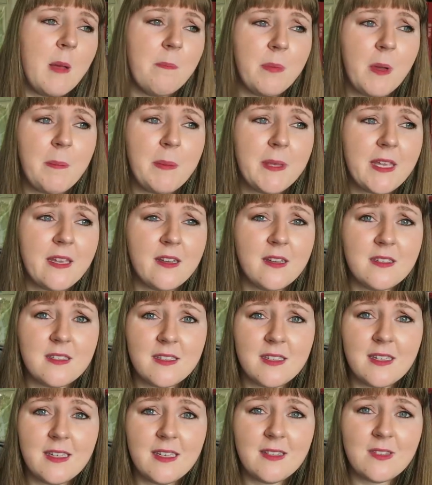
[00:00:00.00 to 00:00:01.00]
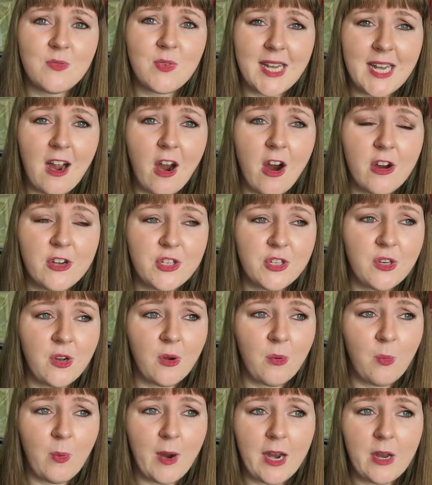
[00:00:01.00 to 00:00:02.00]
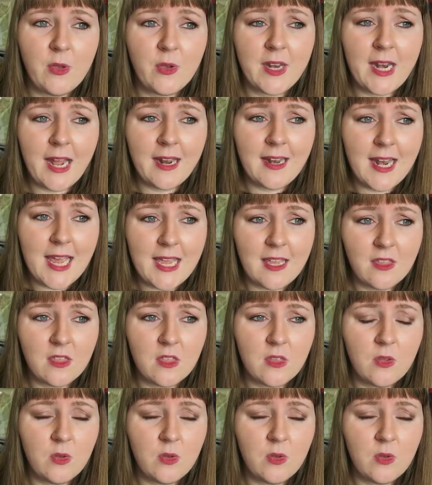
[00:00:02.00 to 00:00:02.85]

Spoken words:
but because it's really hard to know where you can add length.